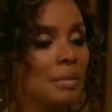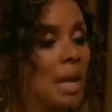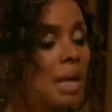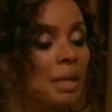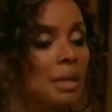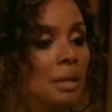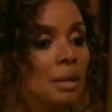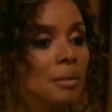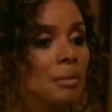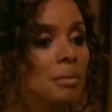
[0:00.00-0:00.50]

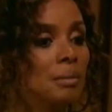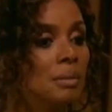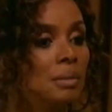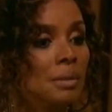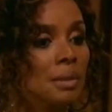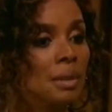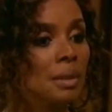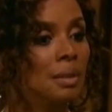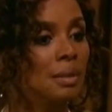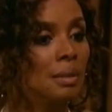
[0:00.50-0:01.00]
I know.
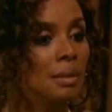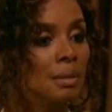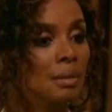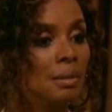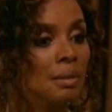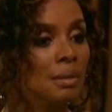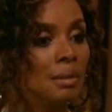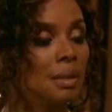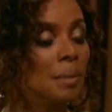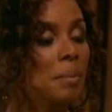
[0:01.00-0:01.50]

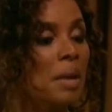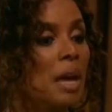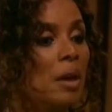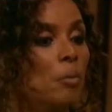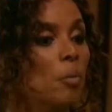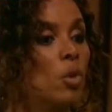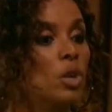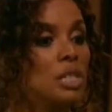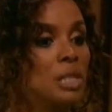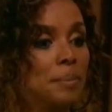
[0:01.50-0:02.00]
The
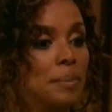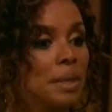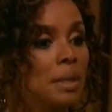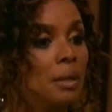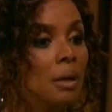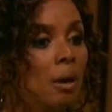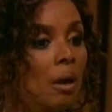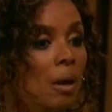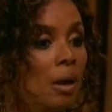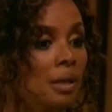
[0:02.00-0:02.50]
man wants me
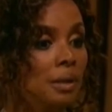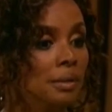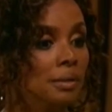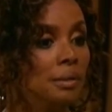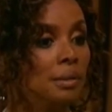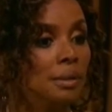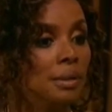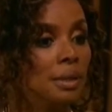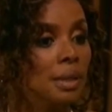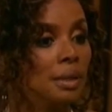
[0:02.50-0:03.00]
gone
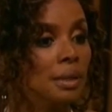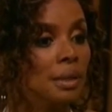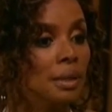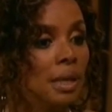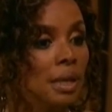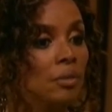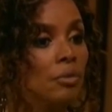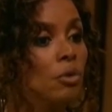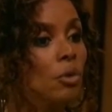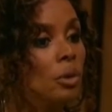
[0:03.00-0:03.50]

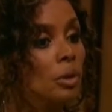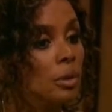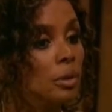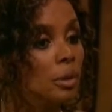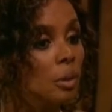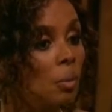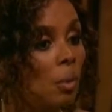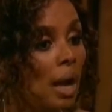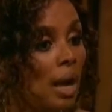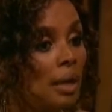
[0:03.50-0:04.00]
and for a
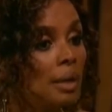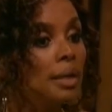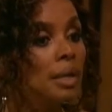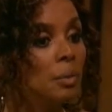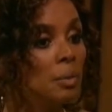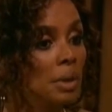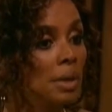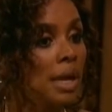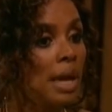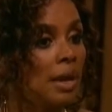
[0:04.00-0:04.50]
little while
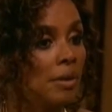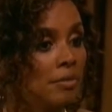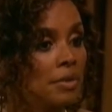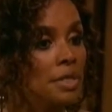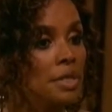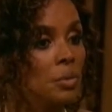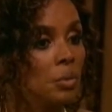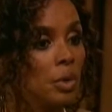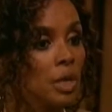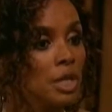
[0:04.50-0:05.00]
he will have
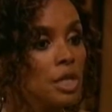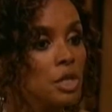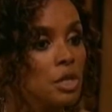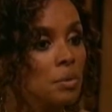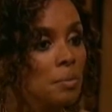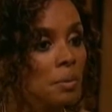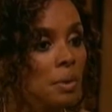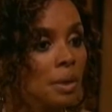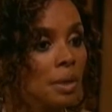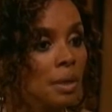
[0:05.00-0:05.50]
his
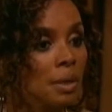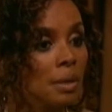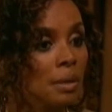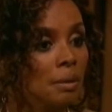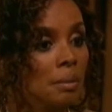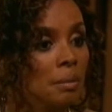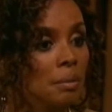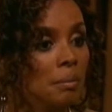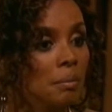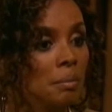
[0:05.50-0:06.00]
wish
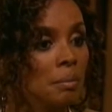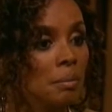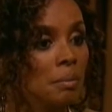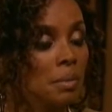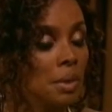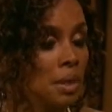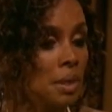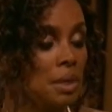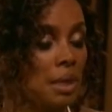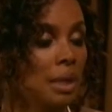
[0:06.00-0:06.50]

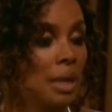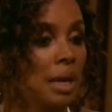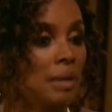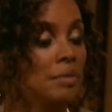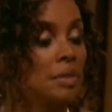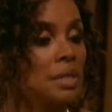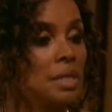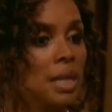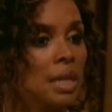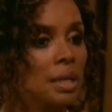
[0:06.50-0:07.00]
because I'll
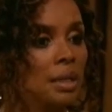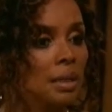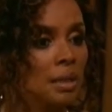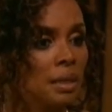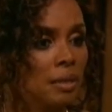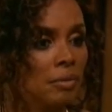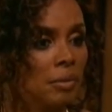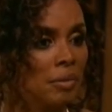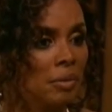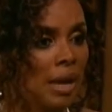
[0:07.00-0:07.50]
have to take a
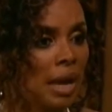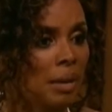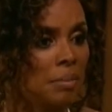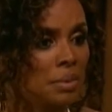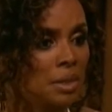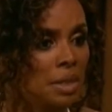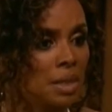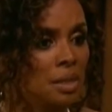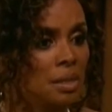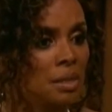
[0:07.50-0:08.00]
leave of
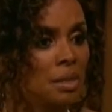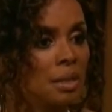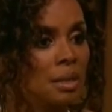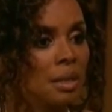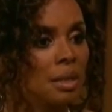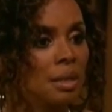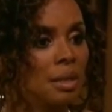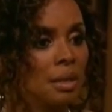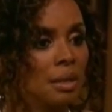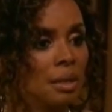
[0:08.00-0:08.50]
absence,
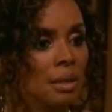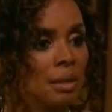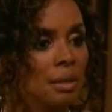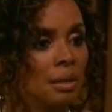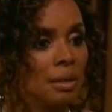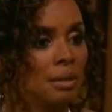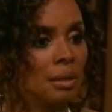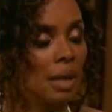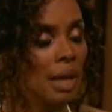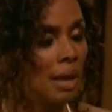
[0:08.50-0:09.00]

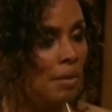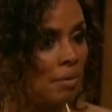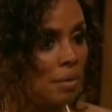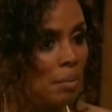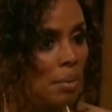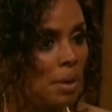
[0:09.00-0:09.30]
have the